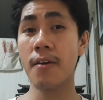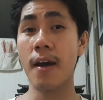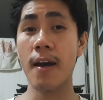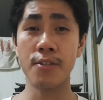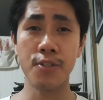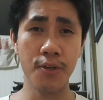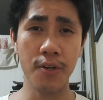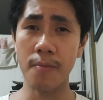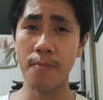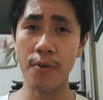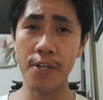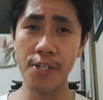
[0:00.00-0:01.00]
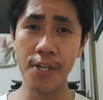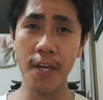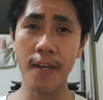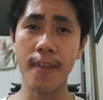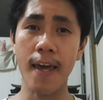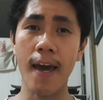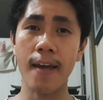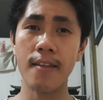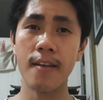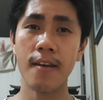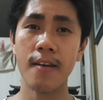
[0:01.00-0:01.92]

I'd sure appreciate that